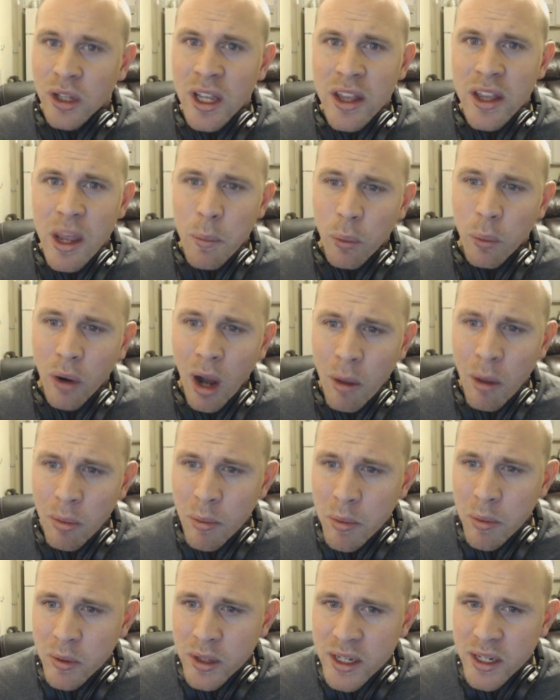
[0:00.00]
They
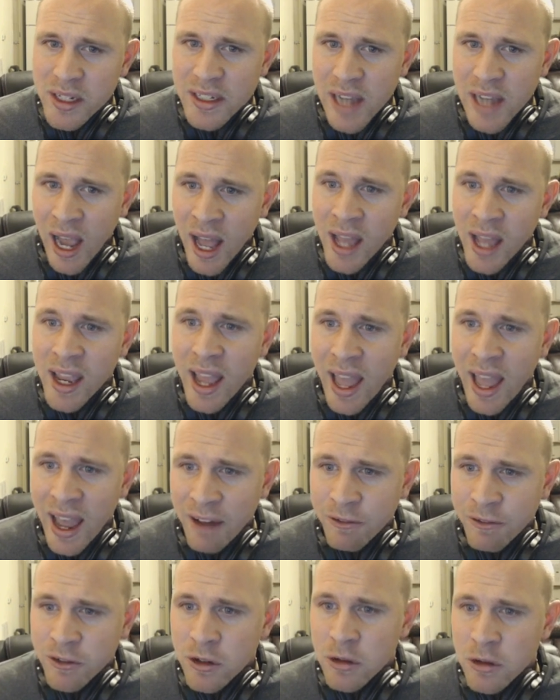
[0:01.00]
probably die
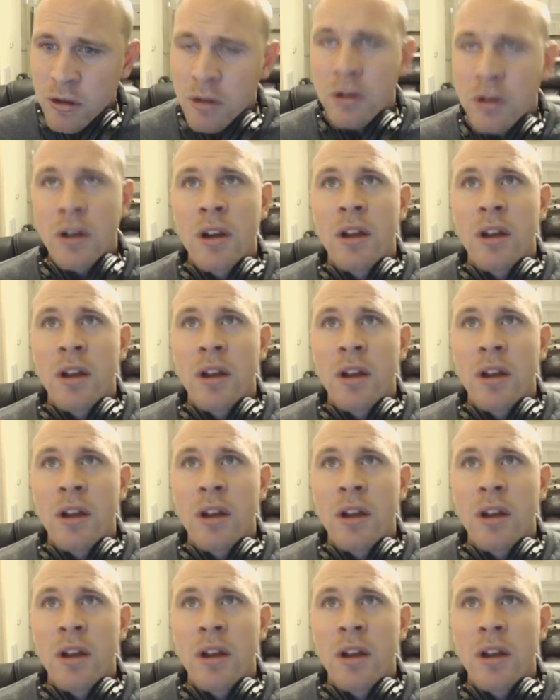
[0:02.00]
after